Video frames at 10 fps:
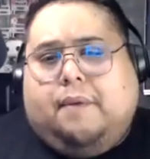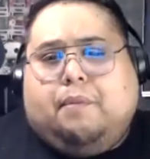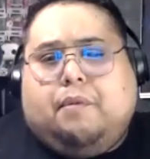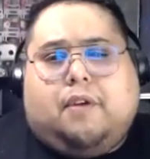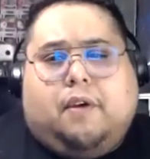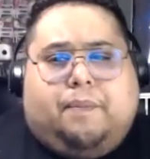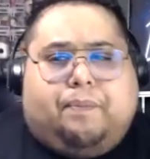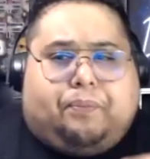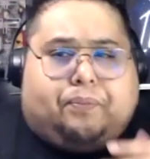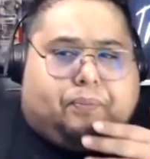So
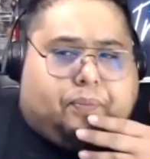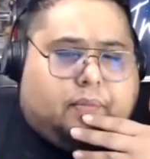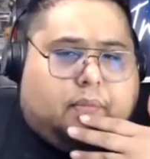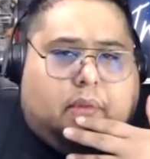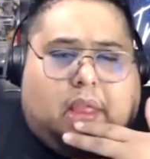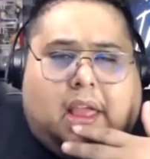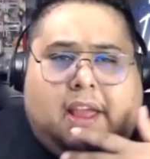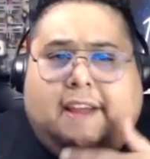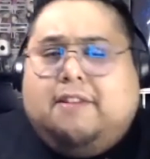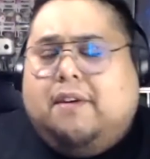
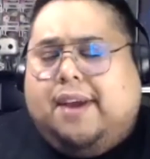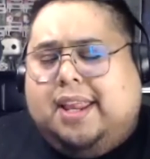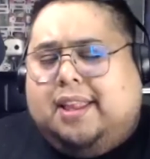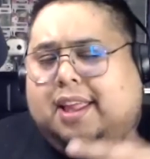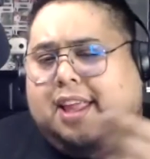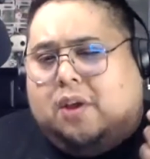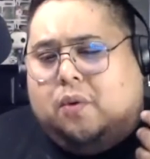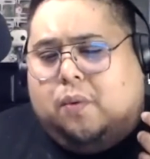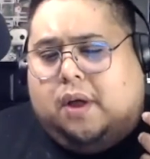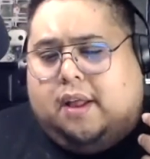is there anything that you
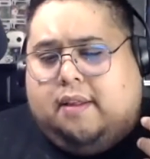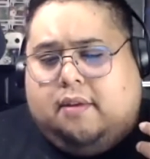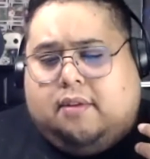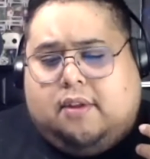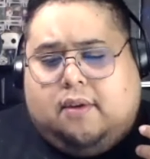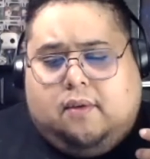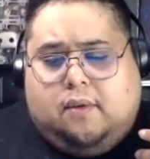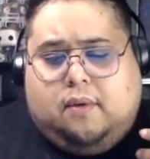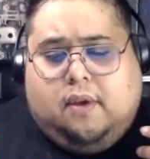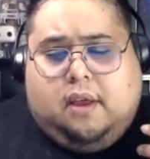want
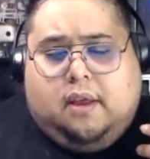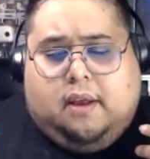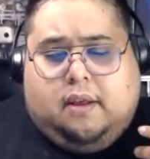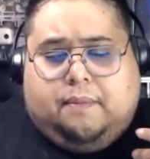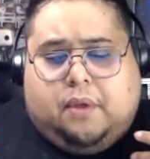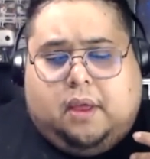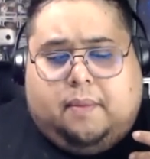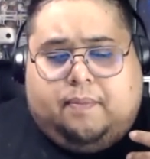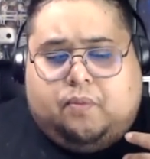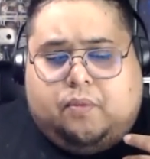to
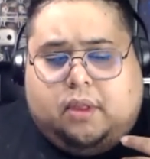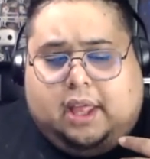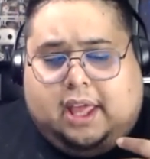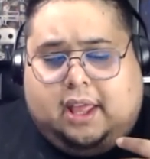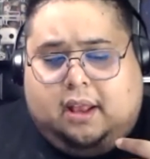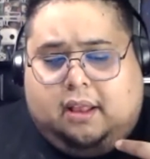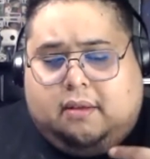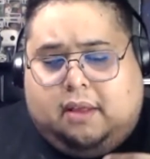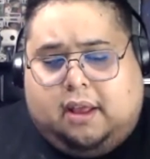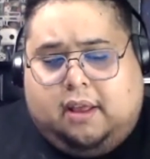let
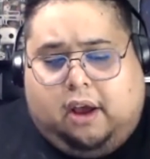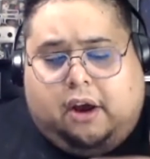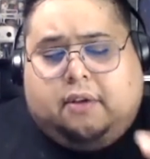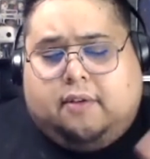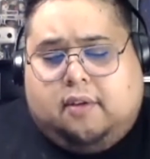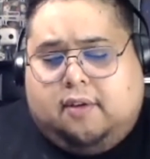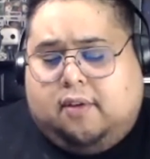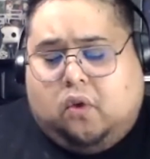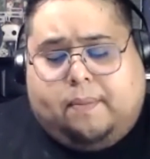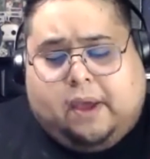like our listeners
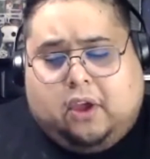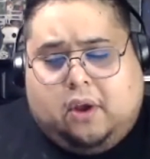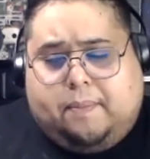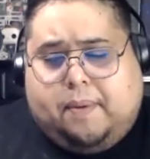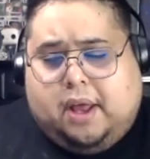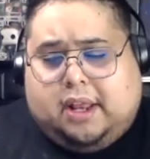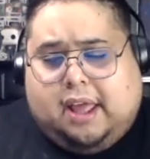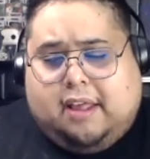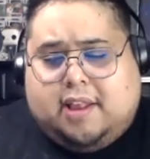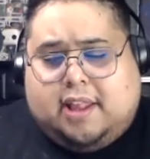know about your
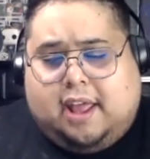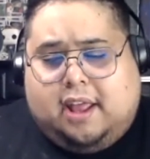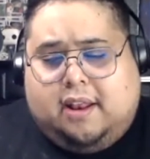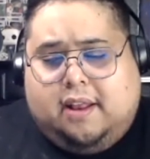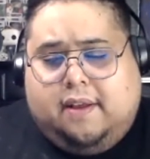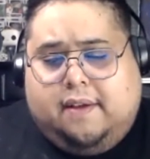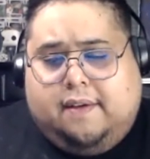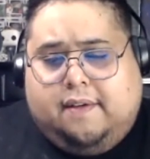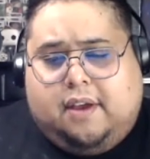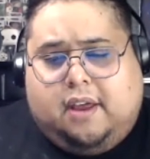podcast that
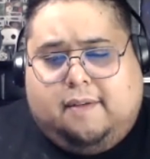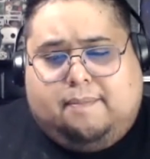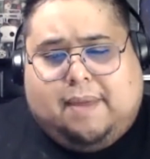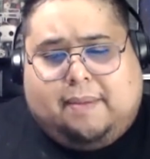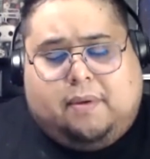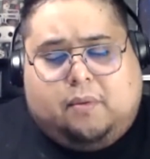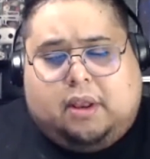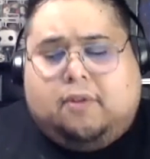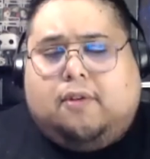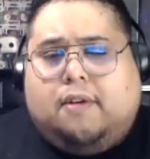maybe
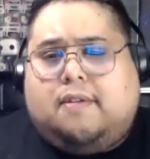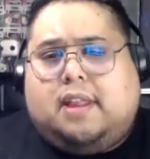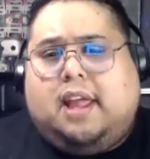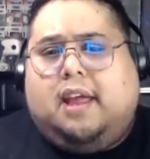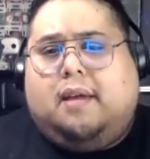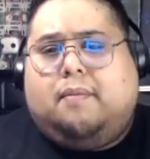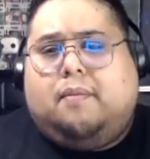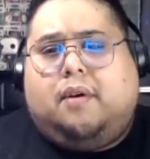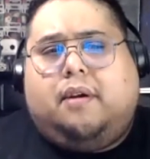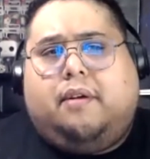would interest them,
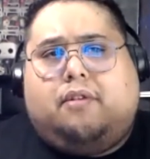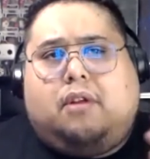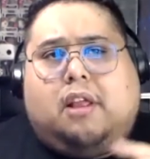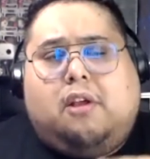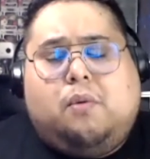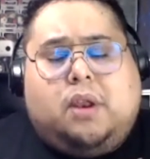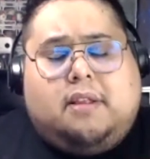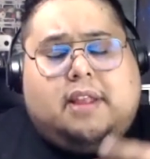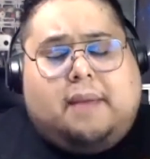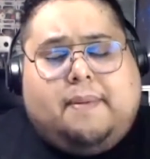or is there anything you want to
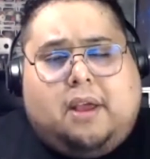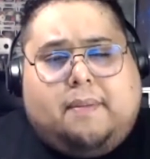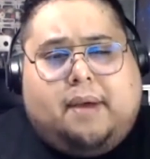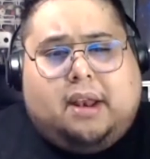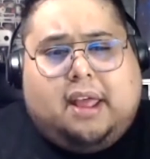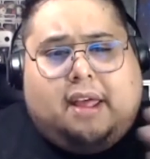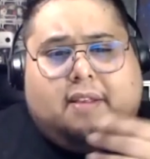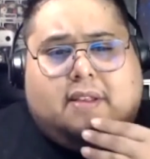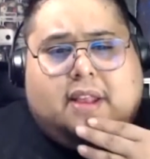say about your podcast